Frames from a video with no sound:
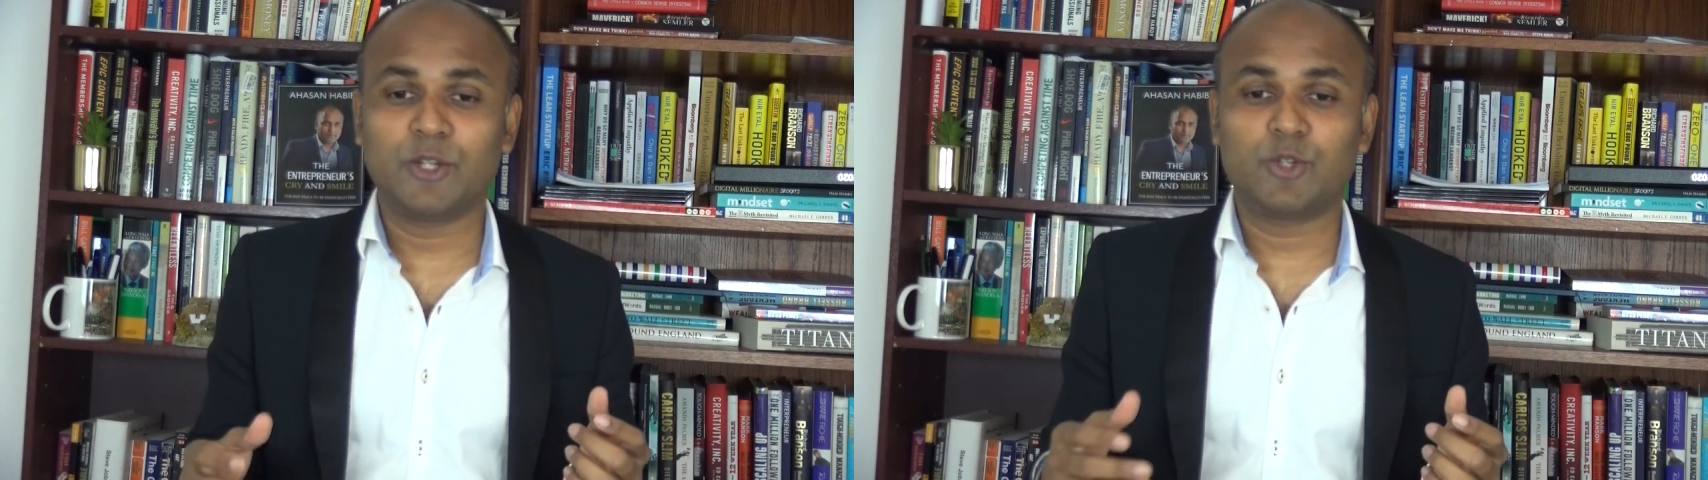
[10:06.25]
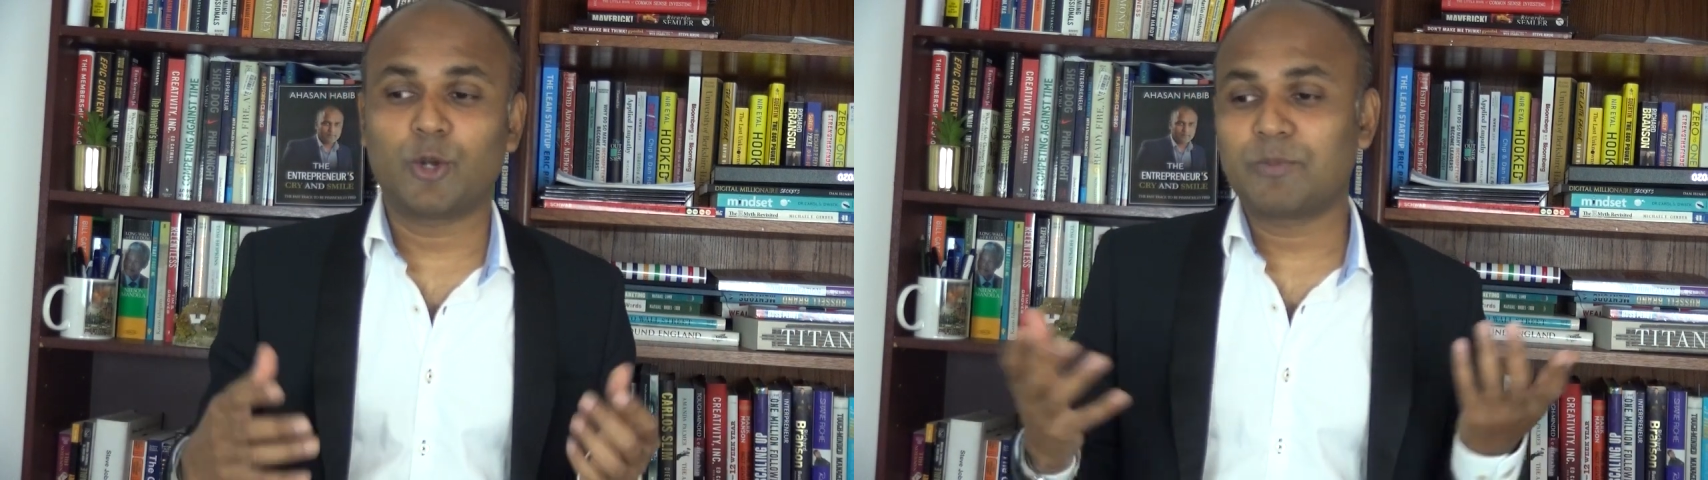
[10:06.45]

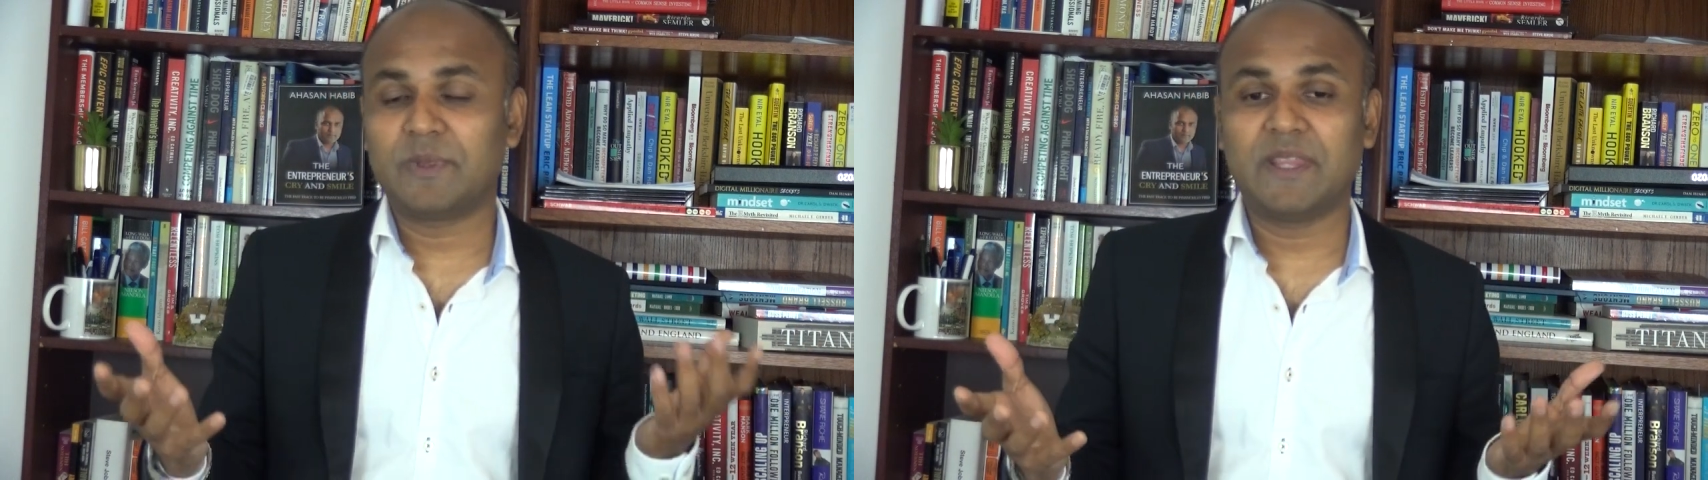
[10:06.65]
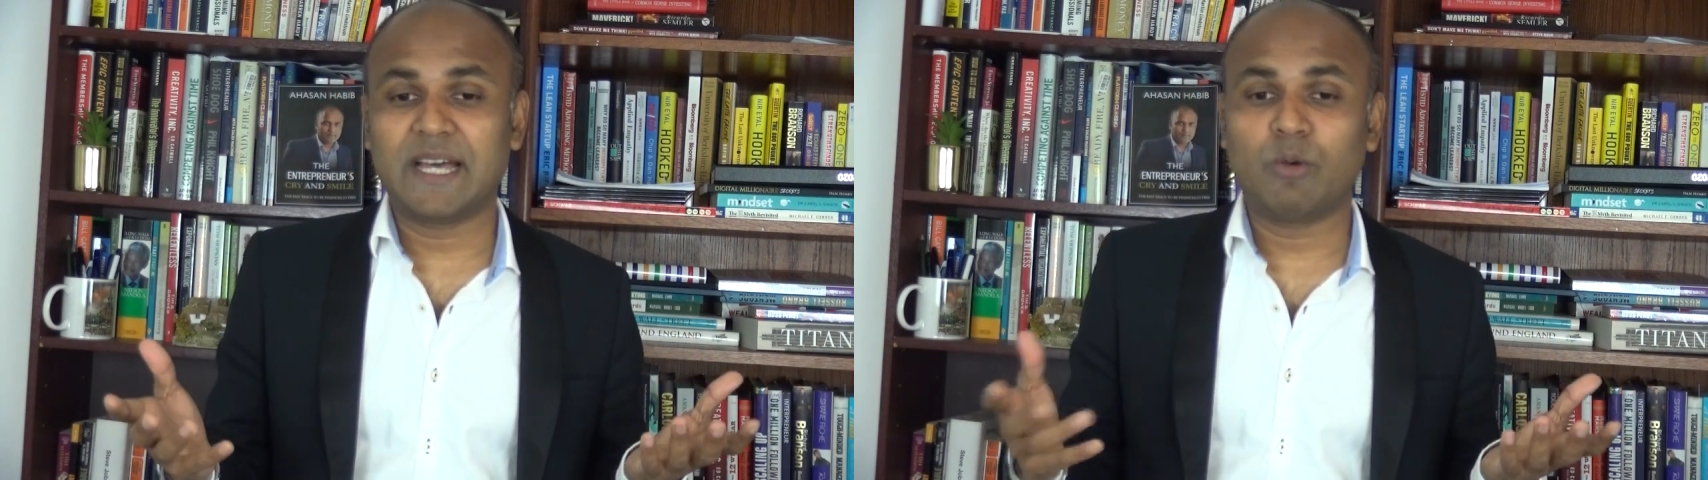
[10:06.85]

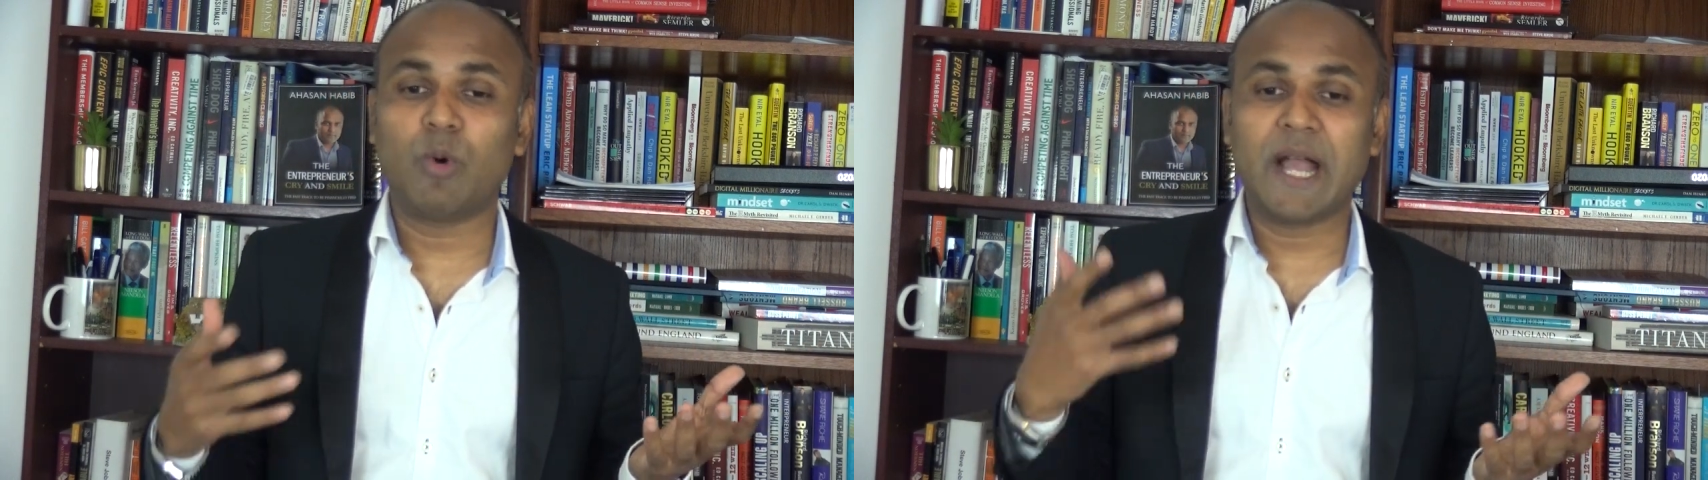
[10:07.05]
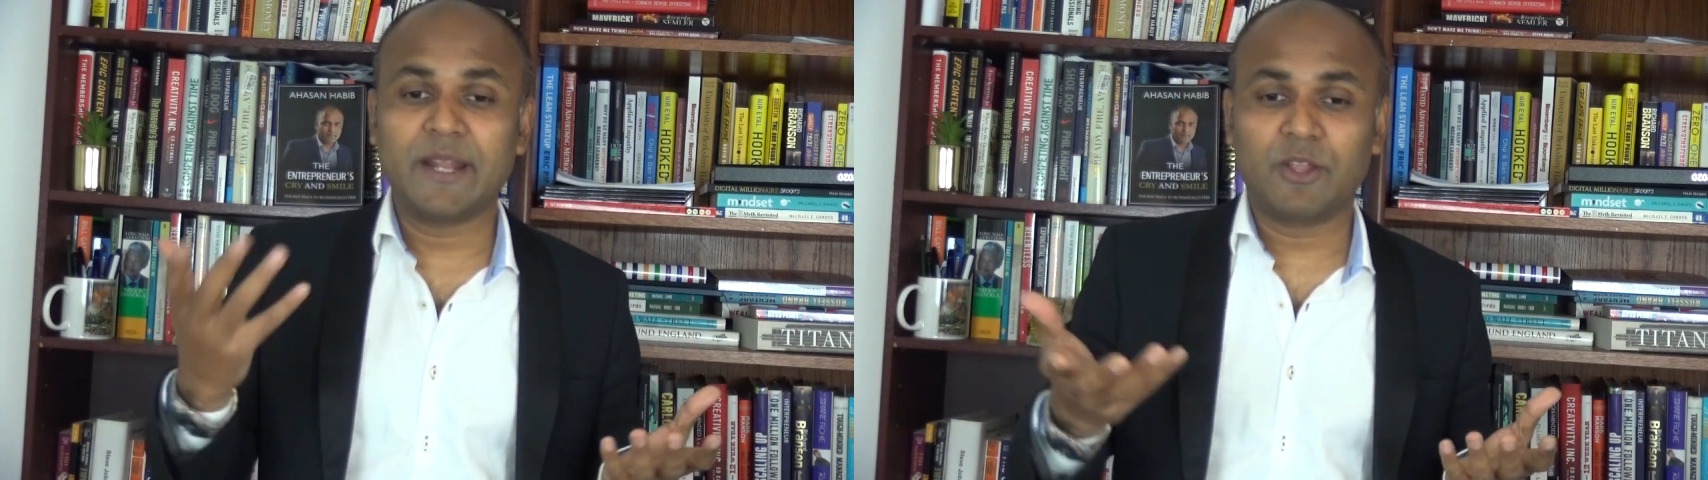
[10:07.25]
dropped the
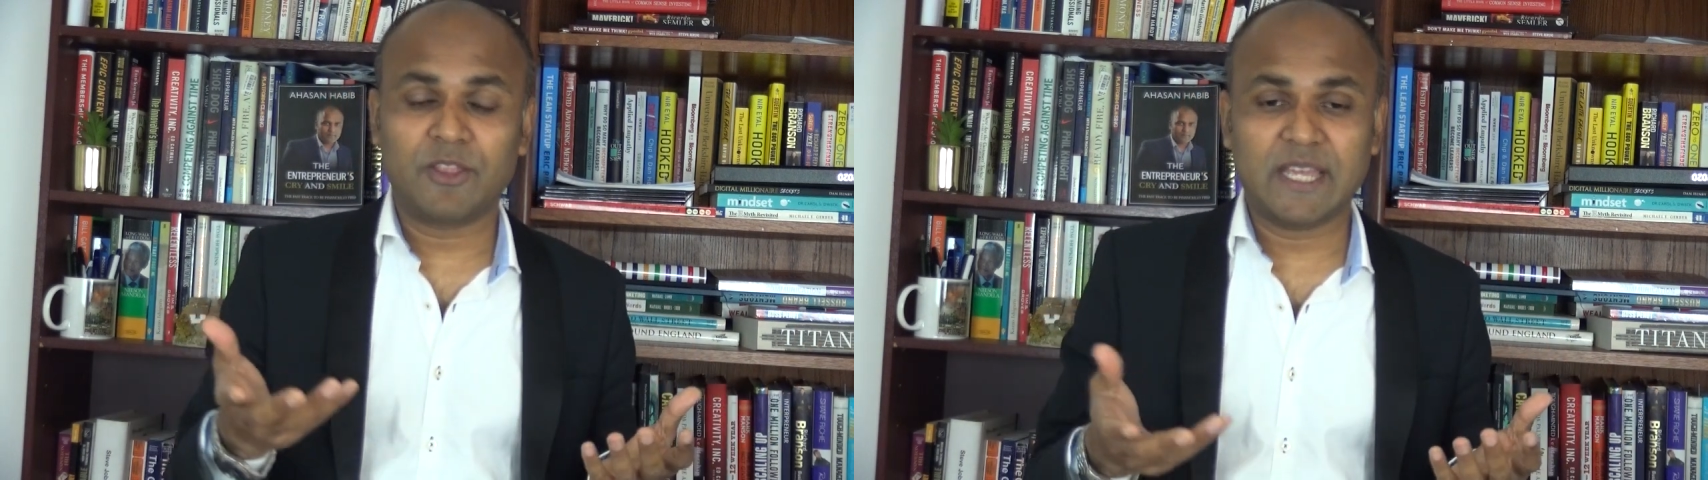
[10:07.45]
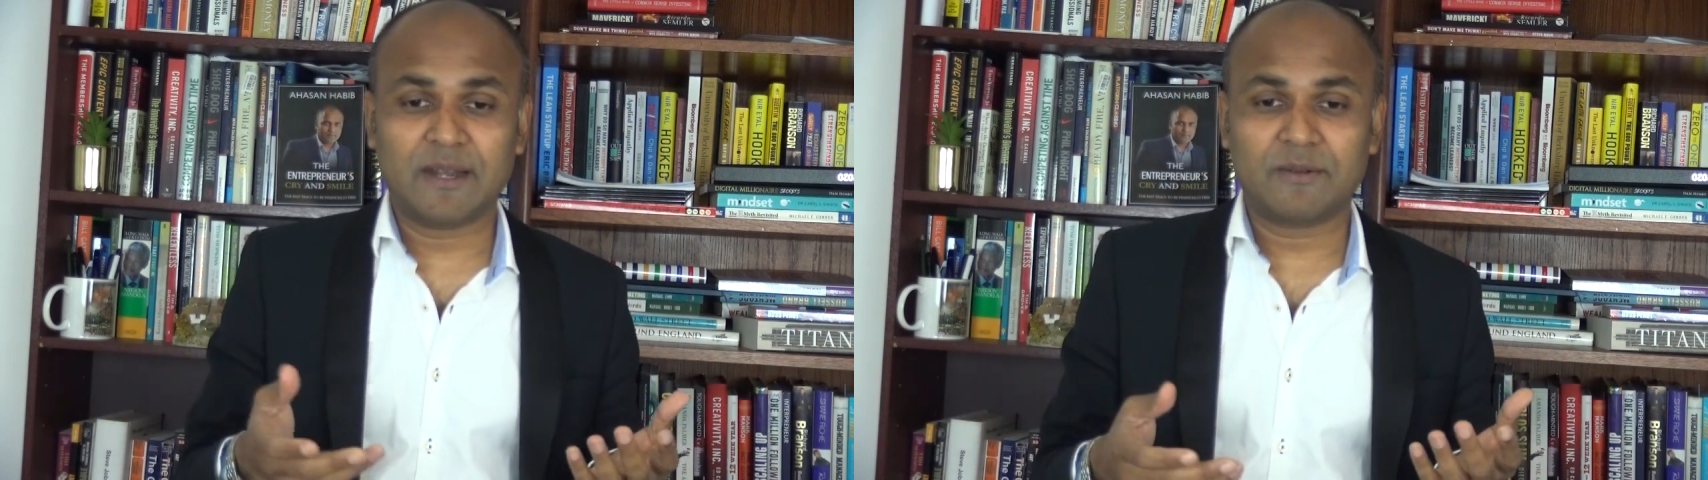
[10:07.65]
wine
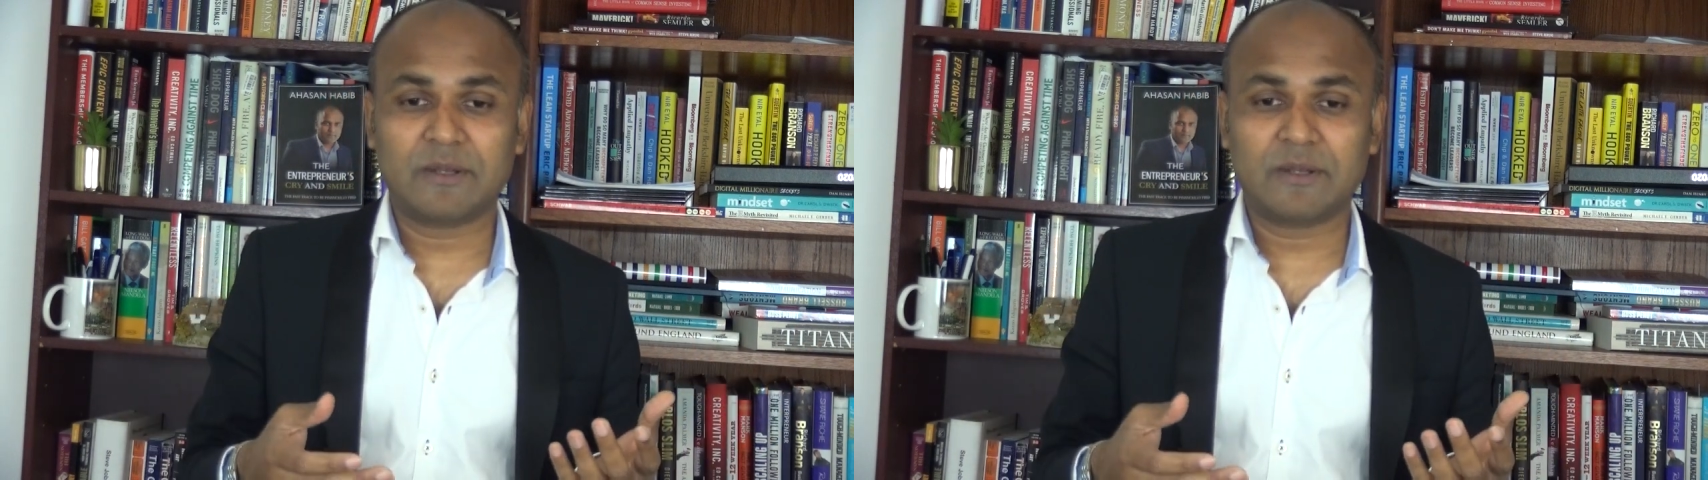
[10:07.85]
on their